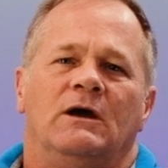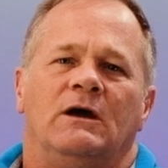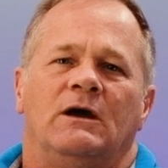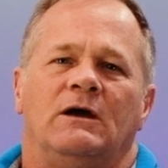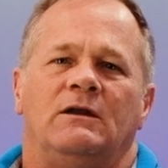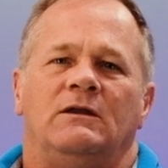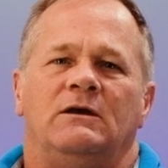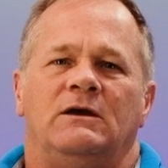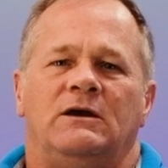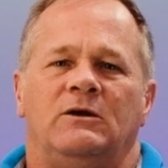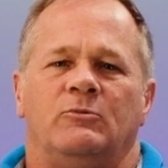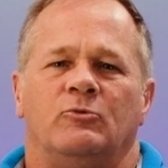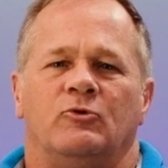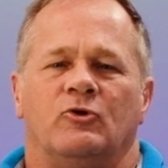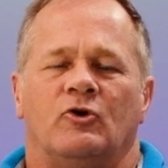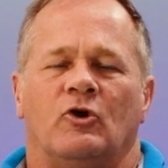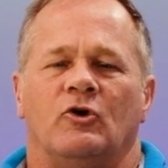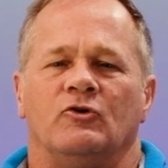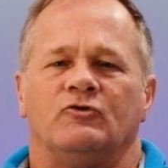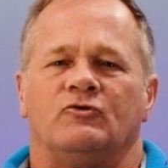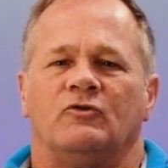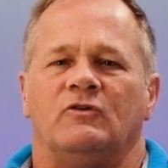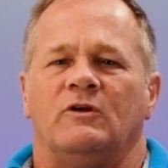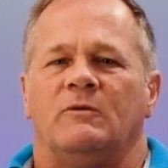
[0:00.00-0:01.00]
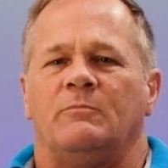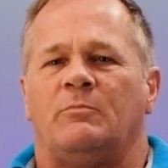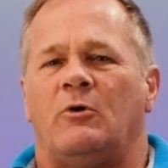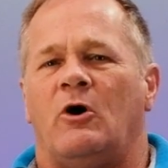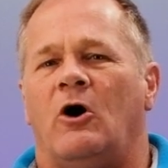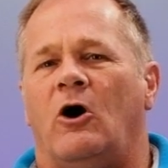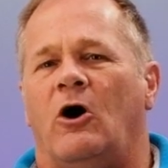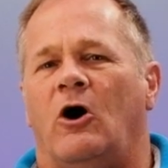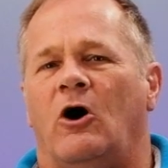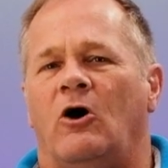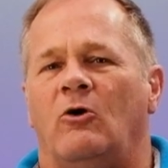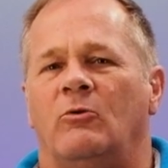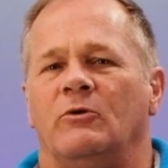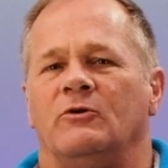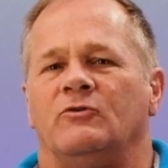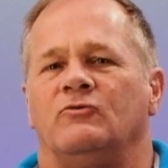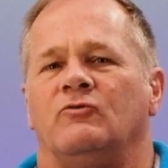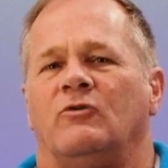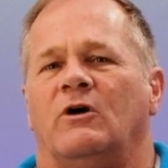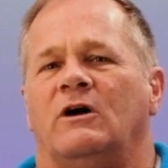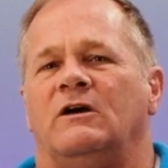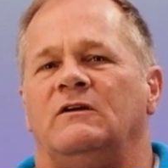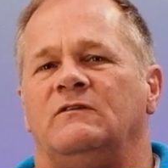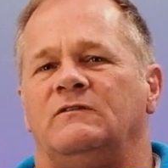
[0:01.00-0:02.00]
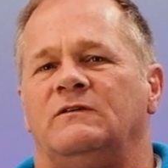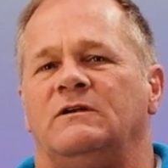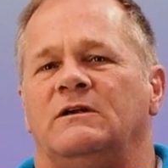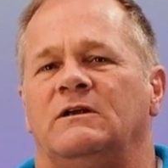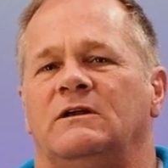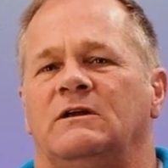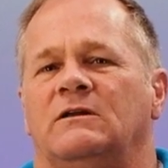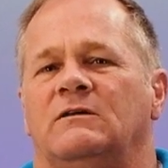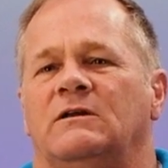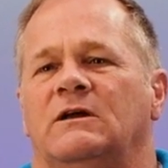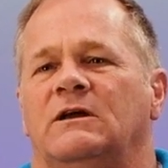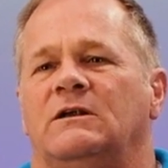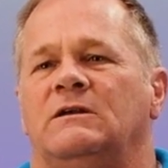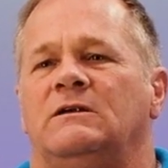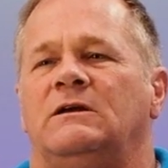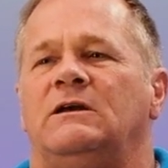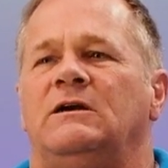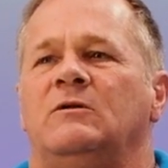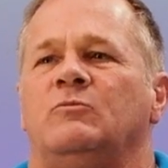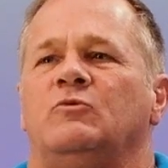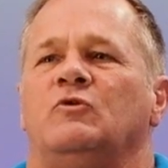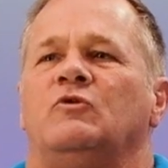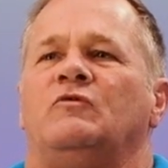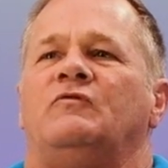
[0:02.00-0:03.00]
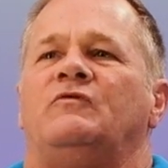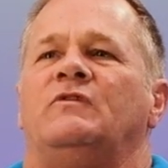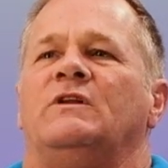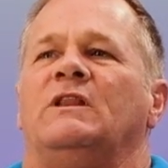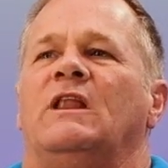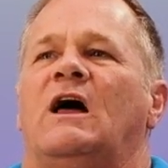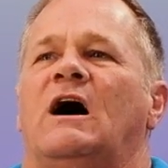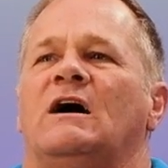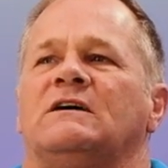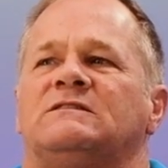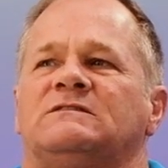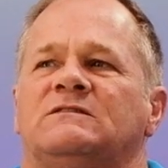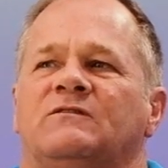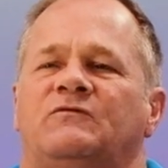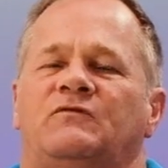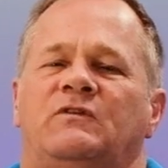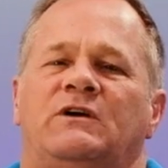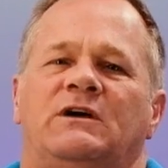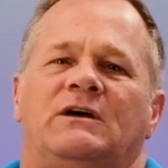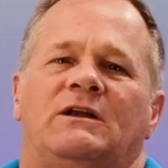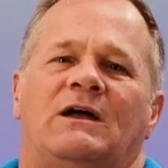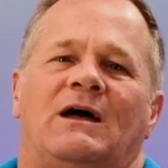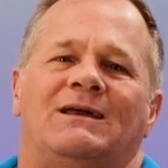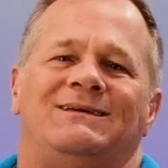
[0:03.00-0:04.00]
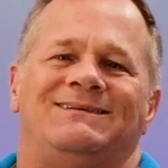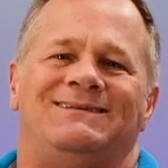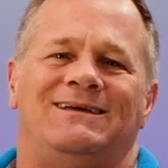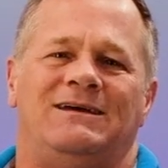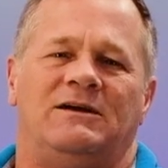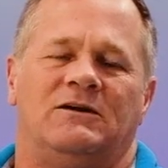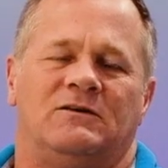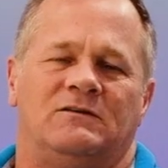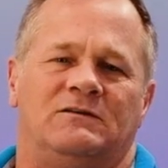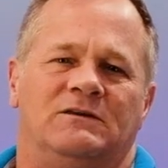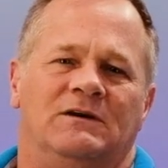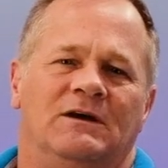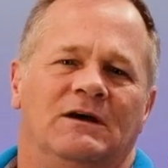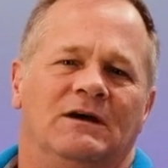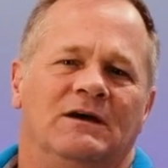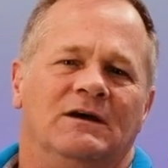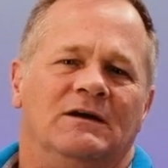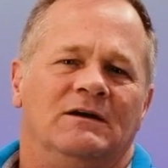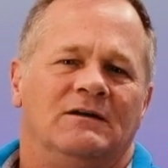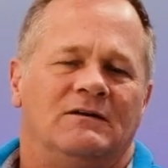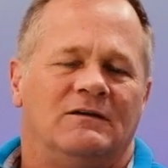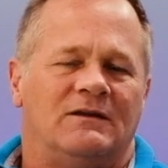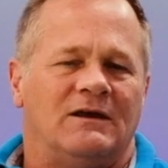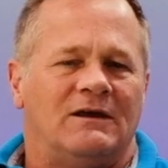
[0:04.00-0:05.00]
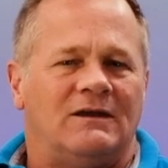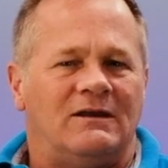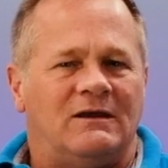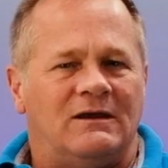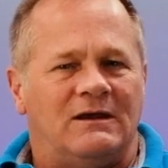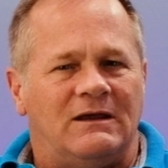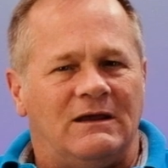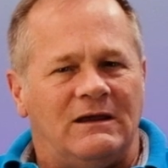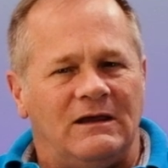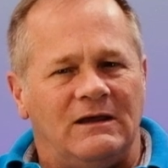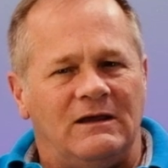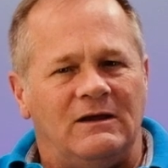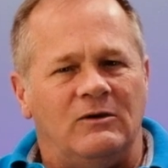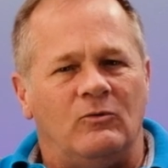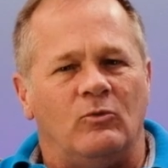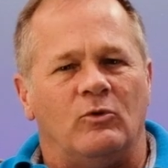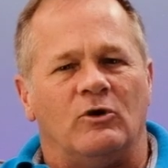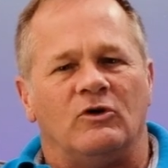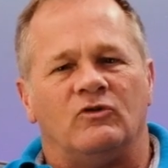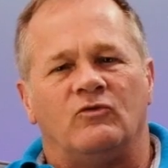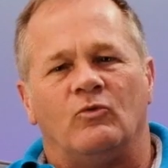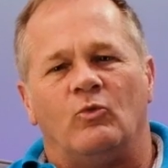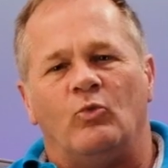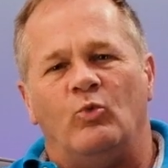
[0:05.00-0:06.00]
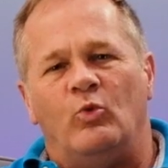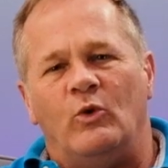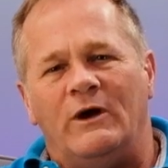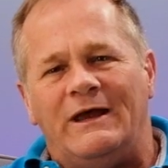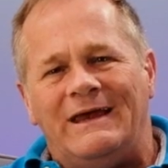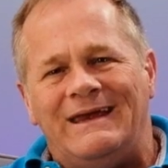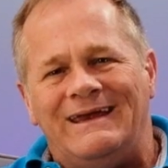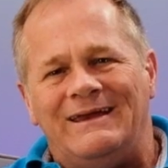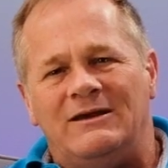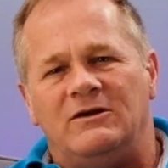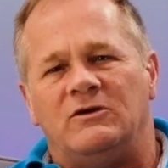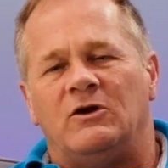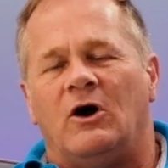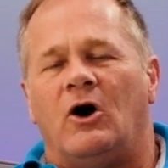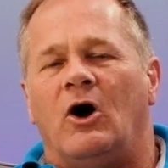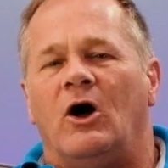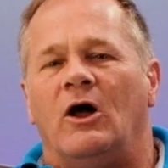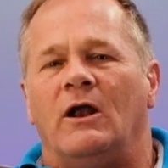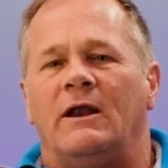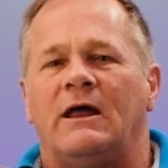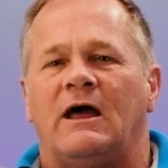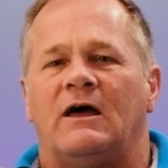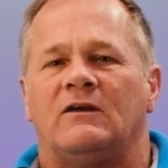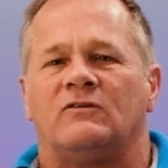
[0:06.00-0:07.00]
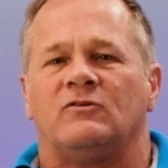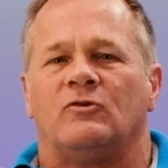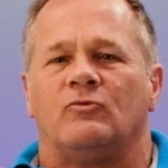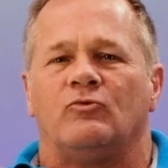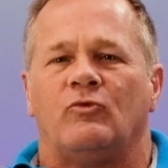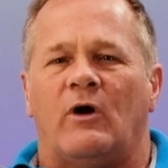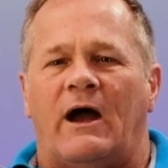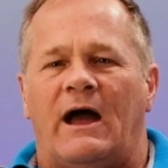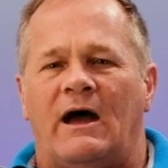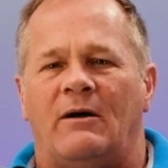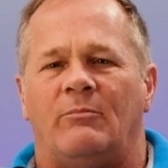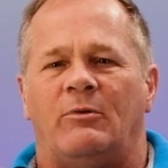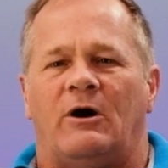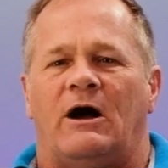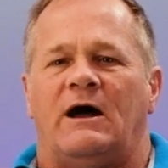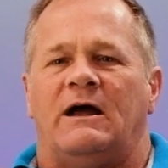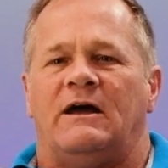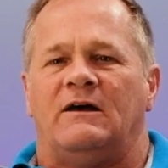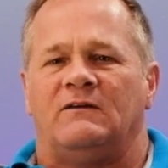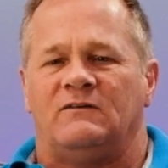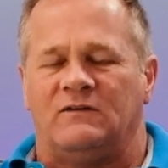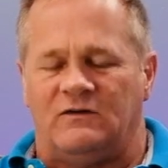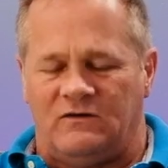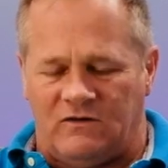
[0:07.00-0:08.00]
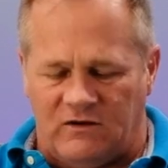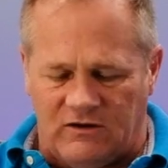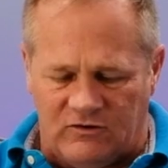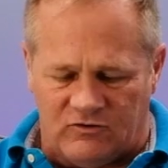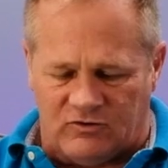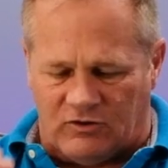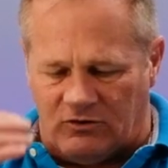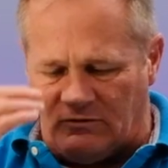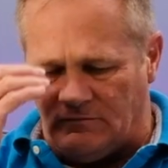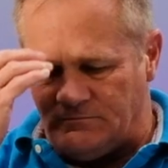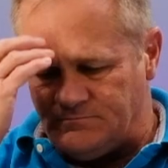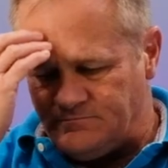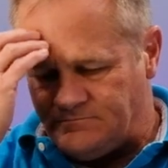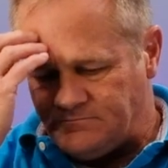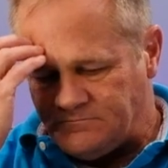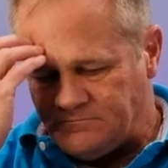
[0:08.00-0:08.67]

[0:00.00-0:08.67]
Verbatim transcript: and the Hebrew culture that Paul was raised in, and, and Hebrew philosophy and ideas that he was weaned on as a rabbi, as a teacher